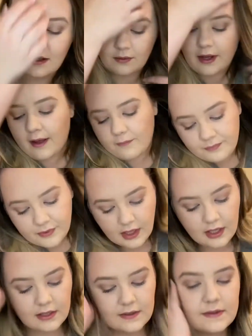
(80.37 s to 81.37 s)
Okay.
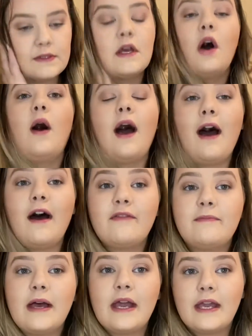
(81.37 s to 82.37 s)
So I have
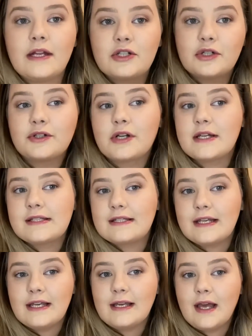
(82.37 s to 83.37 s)
my
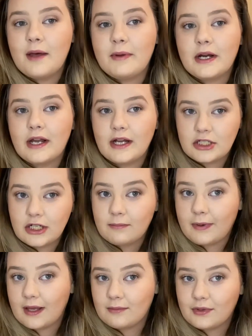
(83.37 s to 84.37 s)
trusty bariatric
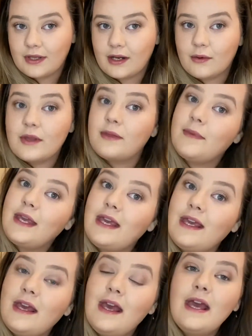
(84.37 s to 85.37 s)
Bible here with
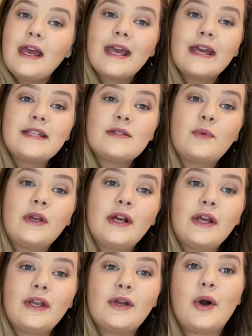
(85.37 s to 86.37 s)
me, and we are
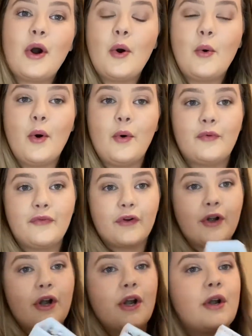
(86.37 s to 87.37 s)
gonna go
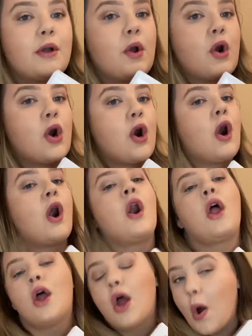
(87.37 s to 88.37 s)
over
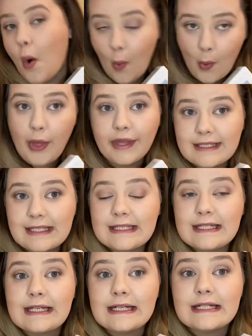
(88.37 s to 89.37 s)
all of the
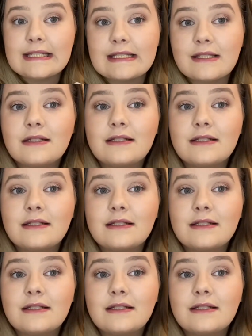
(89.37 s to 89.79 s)
things.